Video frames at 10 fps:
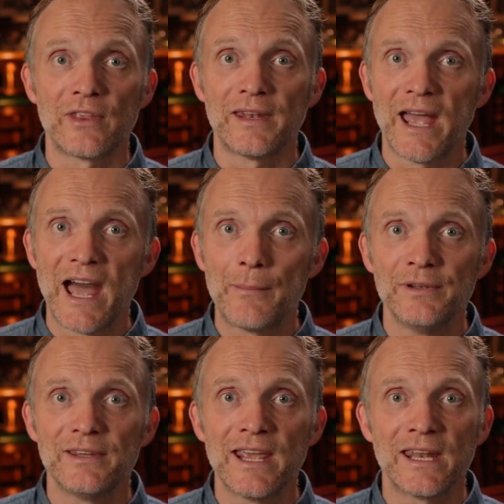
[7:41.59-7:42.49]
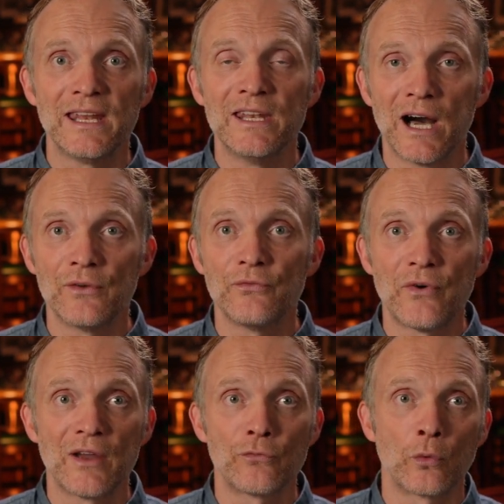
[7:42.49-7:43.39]
that happen to get a
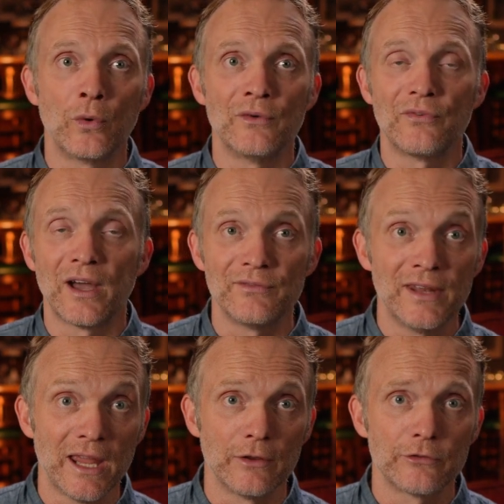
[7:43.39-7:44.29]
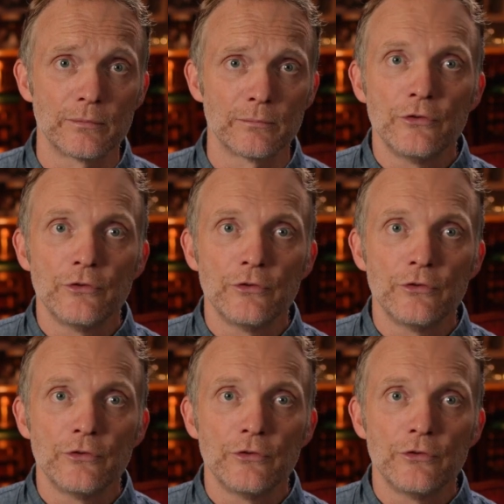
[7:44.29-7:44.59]
non-5415 NAICS.